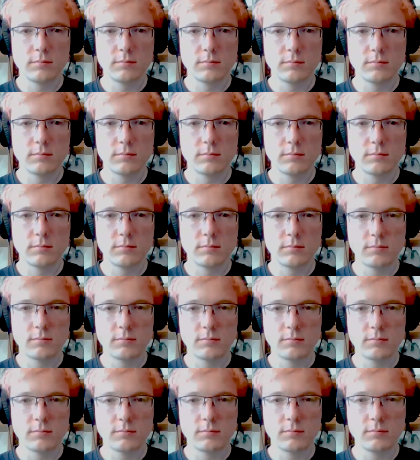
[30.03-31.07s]

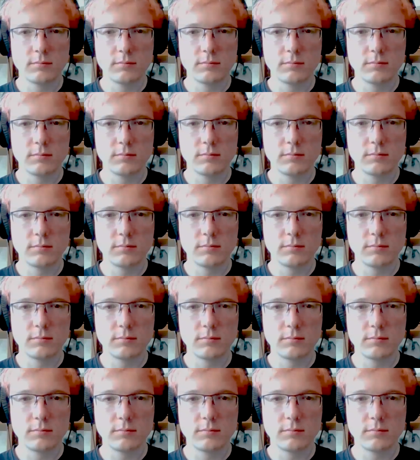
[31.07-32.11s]

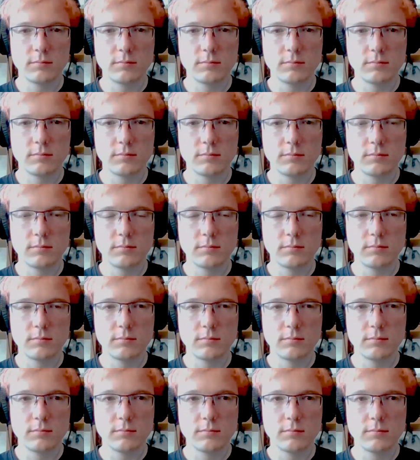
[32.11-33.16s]

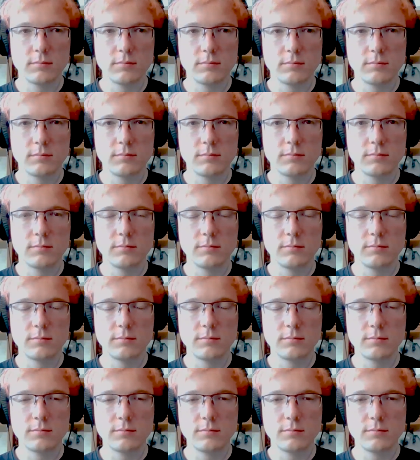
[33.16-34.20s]

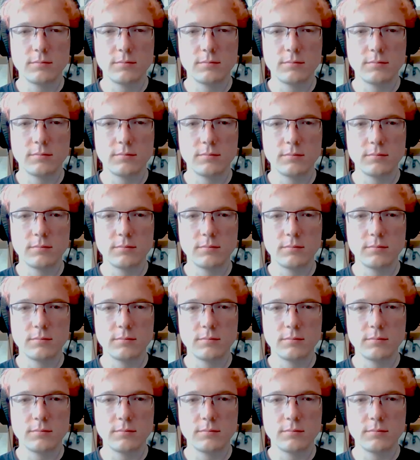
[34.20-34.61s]
The person shown says nothing.